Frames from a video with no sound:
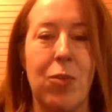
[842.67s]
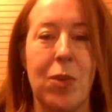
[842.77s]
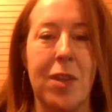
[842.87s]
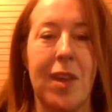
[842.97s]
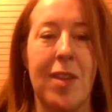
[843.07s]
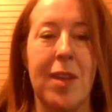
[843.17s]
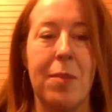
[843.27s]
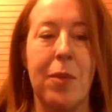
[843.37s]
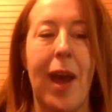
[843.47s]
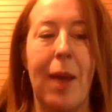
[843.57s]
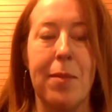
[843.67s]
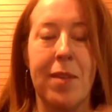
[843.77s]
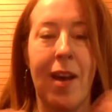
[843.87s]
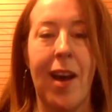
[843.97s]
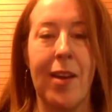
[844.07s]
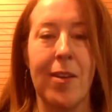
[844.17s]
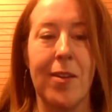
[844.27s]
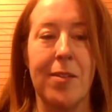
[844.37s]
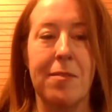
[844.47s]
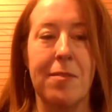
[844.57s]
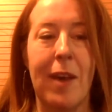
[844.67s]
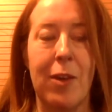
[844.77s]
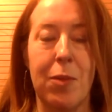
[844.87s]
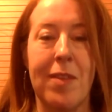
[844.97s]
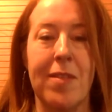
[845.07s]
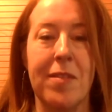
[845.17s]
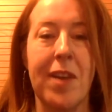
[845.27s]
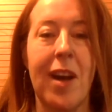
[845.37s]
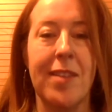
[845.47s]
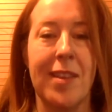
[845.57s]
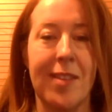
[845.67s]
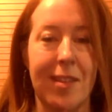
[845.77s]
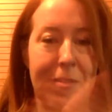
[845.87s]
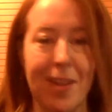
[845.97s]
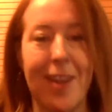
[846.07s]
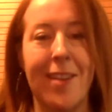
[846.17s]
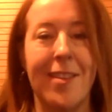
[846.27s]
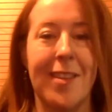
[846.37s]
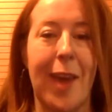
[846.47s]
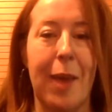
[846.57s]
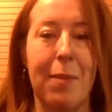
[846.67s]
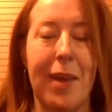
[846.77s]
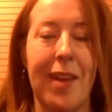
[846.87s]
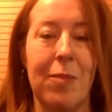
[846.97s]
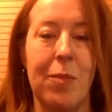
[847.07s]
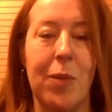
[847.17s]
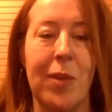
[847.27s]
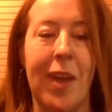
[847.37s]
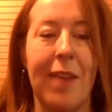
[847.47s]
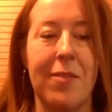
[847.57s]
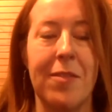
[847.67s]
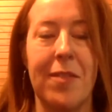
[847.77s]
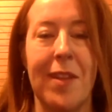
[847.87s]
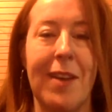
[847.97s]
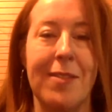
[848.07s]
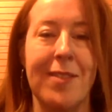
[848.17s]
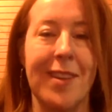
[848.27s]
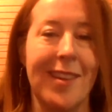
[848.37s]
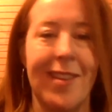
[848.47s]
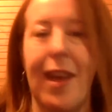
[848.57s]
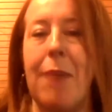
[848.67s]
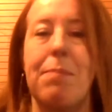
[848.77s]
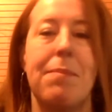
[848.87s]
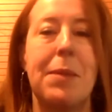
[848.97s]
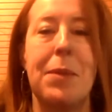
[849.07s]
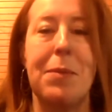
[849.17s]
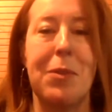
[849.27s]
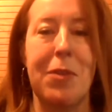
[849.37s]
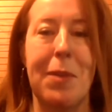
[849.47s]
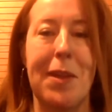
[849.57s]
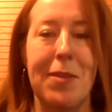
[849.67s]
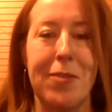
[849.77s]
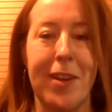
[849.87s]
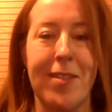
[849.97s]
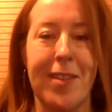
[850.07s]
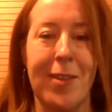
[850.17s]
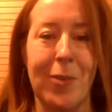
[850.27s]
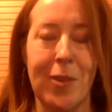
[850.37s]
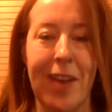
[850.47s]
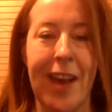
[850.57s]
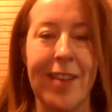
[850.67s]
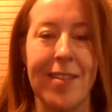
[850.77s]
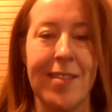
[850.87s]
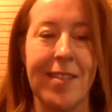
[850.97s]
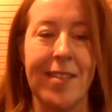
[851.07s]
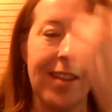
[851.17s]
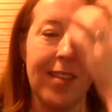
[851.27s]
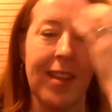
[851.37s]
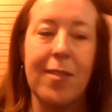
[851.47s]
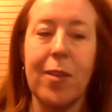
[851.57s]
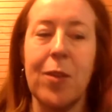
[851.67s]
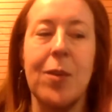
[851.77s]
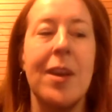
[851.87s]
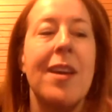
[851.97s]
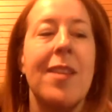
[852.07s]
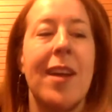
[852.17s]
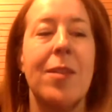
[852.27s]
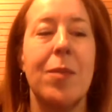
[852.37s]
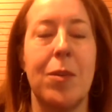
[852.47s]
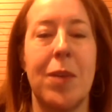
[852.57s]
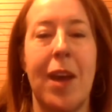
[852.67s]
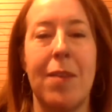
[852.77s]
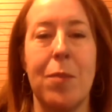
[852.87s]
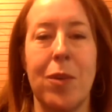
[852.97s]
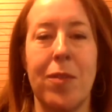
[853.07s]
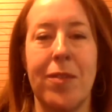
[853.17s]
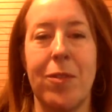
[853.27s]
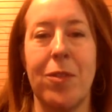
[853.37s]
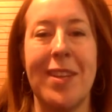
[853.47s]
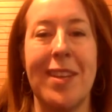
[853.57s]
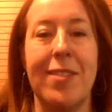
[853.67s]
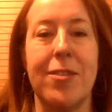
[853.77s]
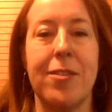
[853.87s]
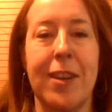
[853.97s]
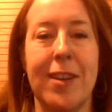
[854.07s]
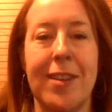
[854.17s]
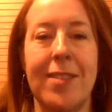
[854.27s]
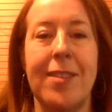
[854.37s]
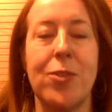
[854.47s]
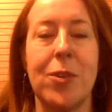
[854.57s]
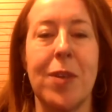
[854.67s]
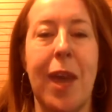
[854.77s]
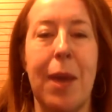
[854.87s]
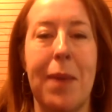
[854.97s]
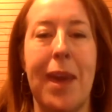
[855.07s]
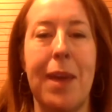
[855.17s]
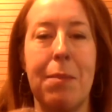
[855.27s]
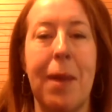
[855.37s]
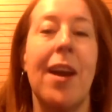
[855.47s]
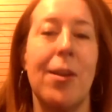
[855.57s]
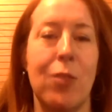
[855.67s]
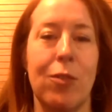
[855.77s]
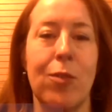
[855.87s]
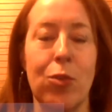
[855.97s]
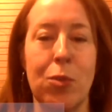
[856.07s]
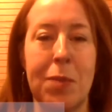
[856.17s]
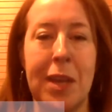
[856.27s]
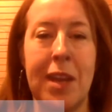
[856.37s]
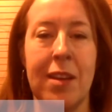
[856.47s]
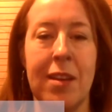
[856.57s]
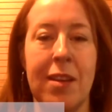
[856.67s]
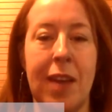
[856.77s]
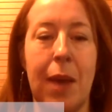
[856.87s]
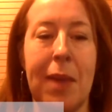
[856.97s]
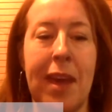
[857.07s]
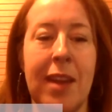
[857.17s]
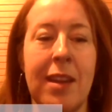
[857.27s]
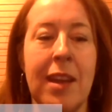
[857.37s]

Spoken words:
with, and then perhaps a higher value piece of content that's related to the campaign where they have to fill out at minimum their email address in order to access the content. So that's where you would have more sort of an integrated digital campaign behind your social media campaign.